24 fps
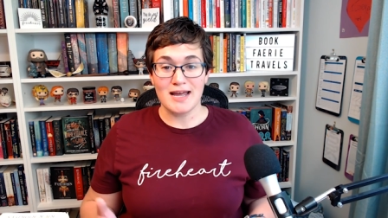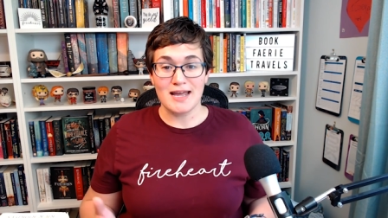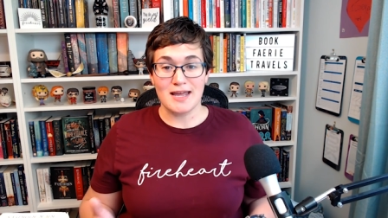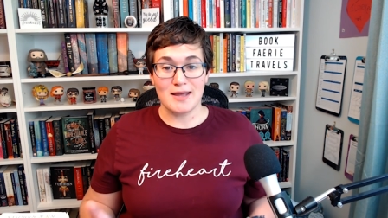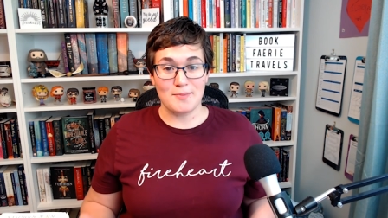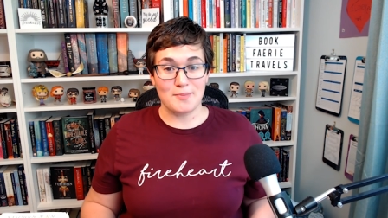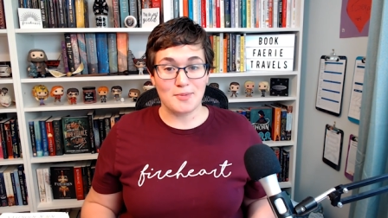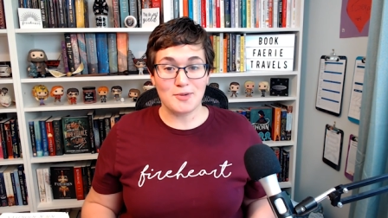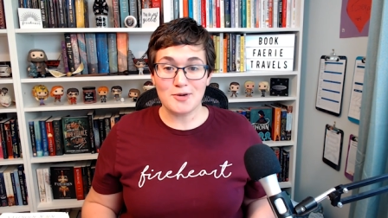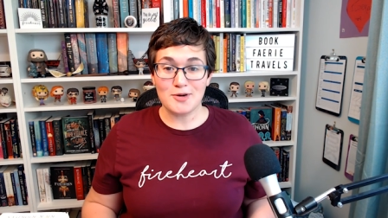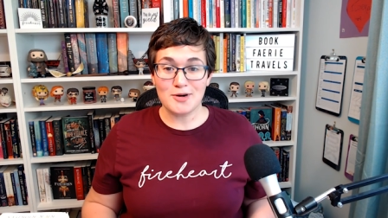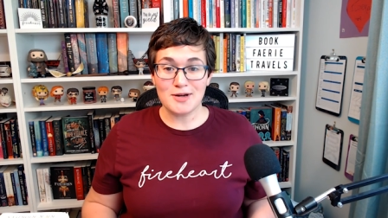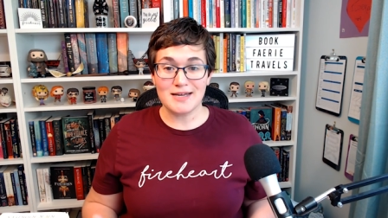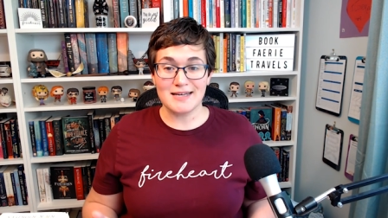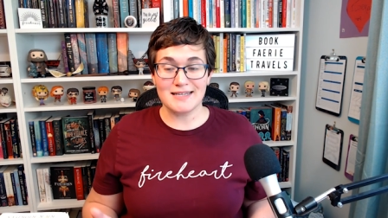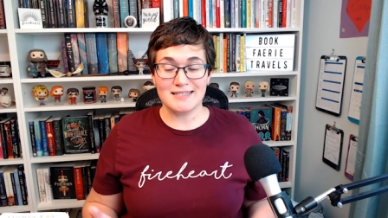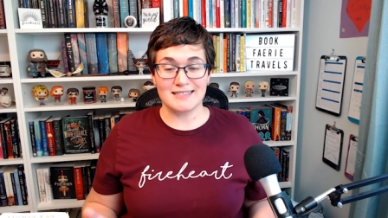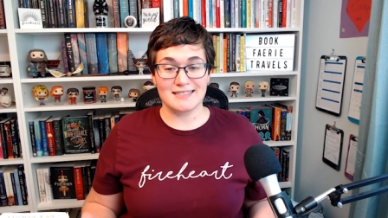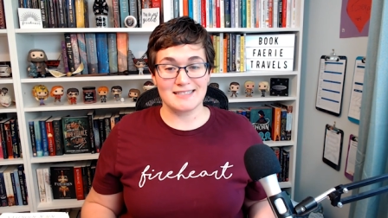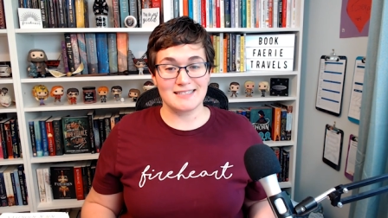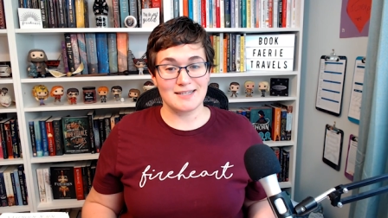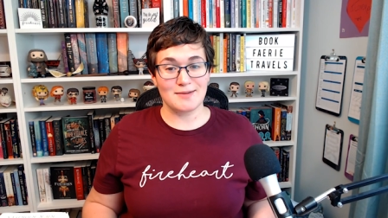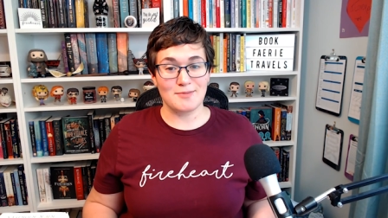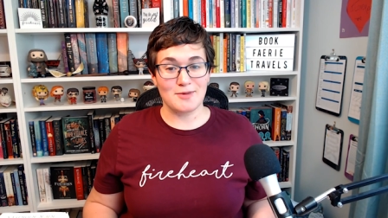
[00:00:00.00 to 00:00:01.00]
employees
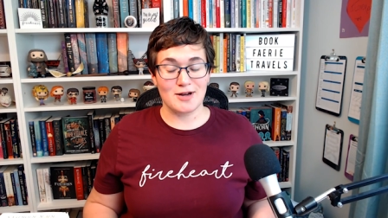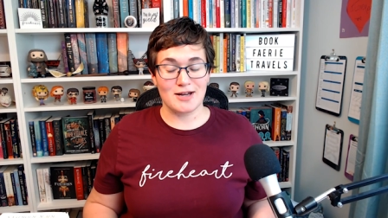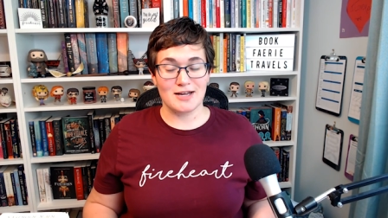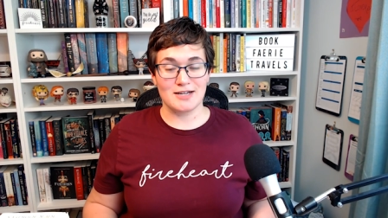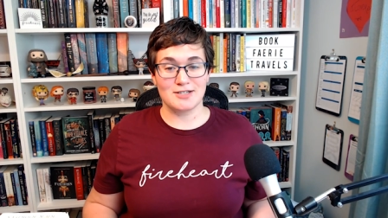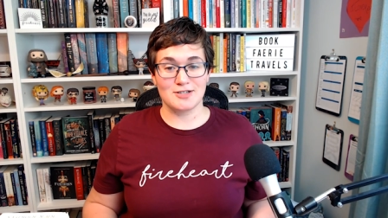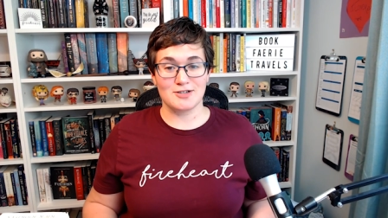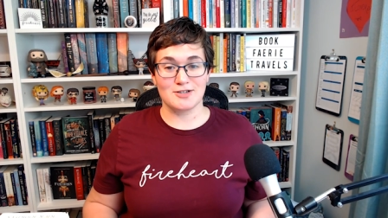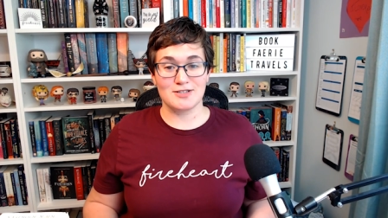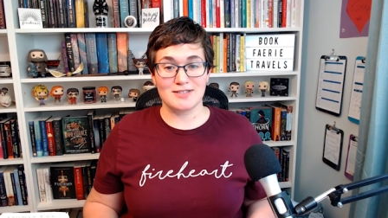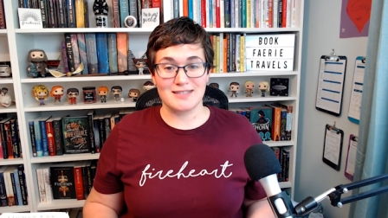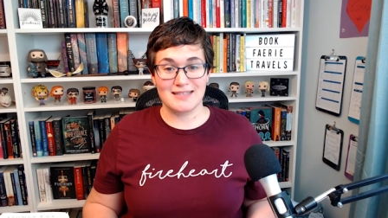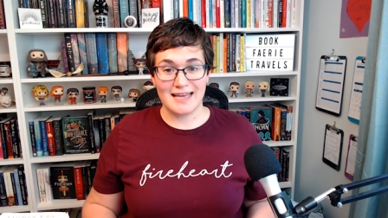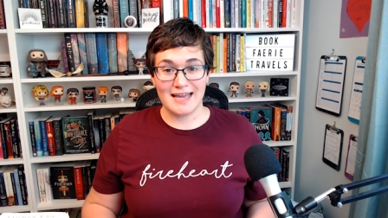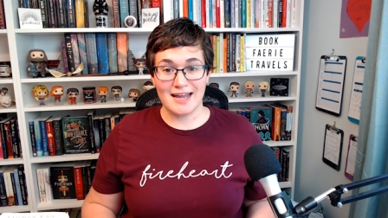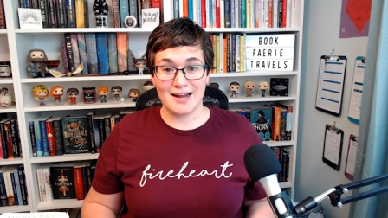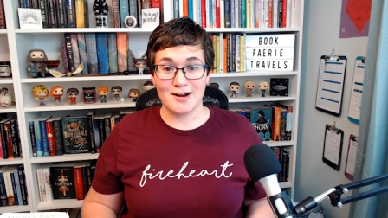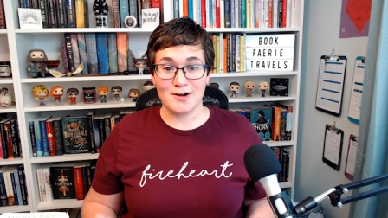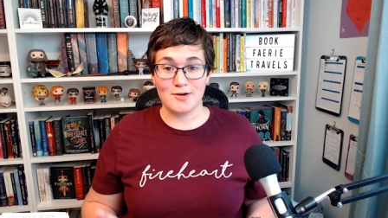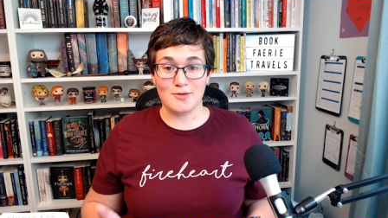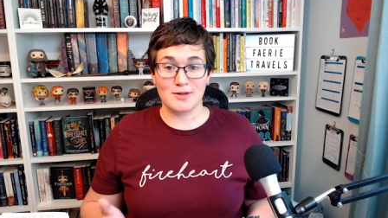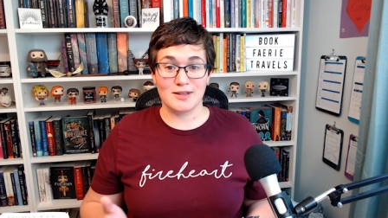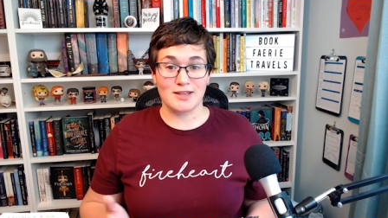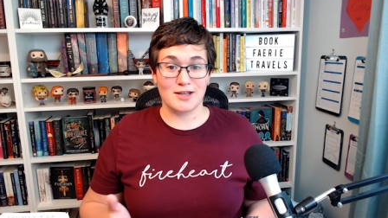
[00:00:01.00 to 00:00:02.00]
and summer interns
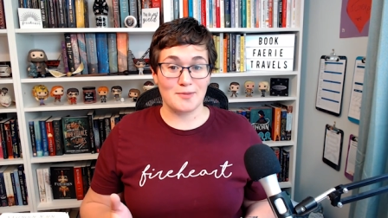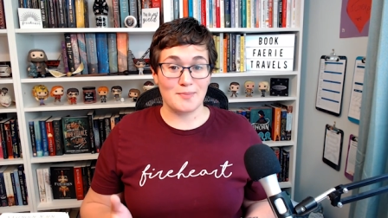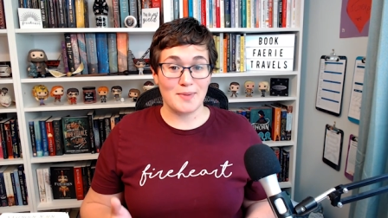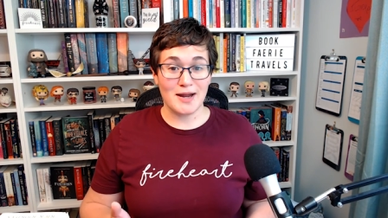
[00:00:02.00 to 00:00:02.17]
there with their